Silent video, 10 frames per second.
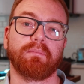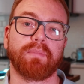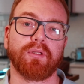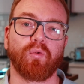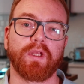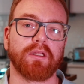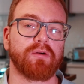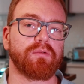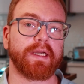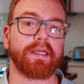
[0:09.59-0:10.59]
Blue
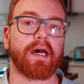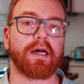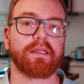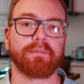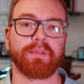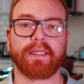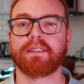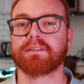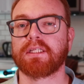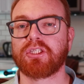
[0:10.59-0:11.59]
Willow and other
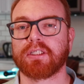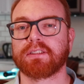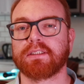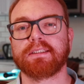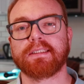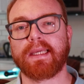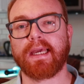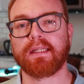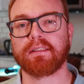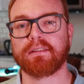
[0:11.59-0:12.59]
players that just recently
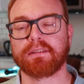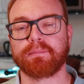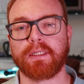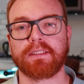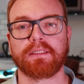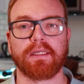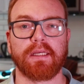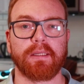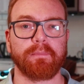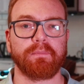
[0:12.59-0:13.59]
entered the space,
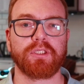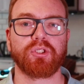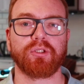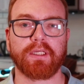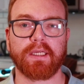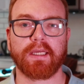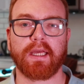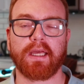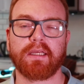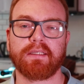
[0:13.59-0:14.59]
Midjourney
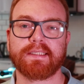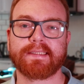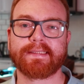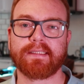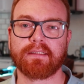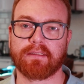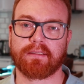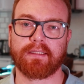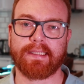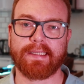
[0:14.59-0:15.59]
is
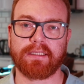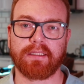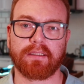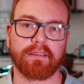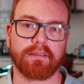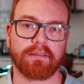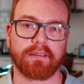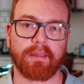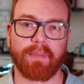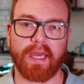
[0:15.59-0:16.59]
still leading
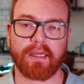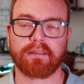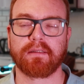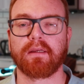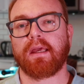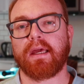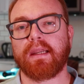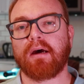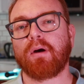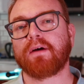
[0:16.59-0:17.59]
the pack. And
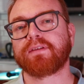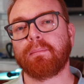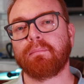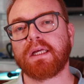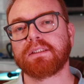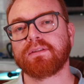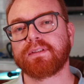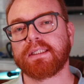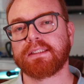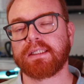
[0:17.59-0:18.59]
now, after months of
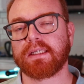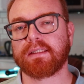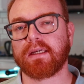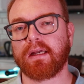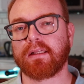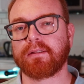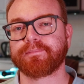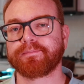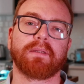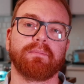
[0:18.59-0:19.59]
testing and
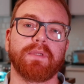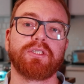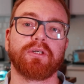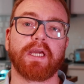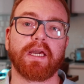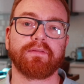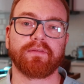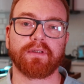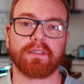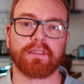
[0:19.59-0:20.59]
trial, Midjourney have
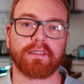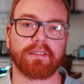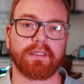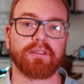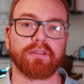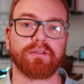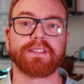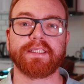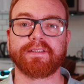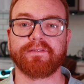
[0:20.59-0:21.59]
uh, uh,
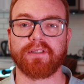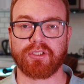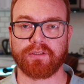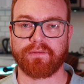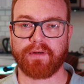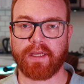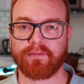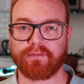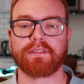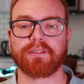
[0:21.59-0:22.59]
introduced its version
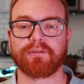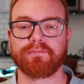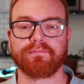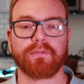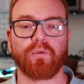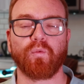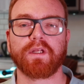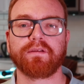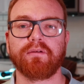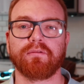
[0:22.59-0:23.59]
5. So,
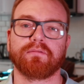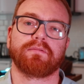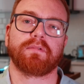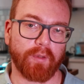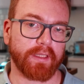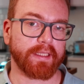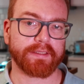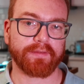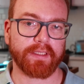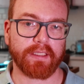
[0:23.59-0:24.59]
what's new? Well,
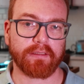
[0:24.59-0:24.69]
let's find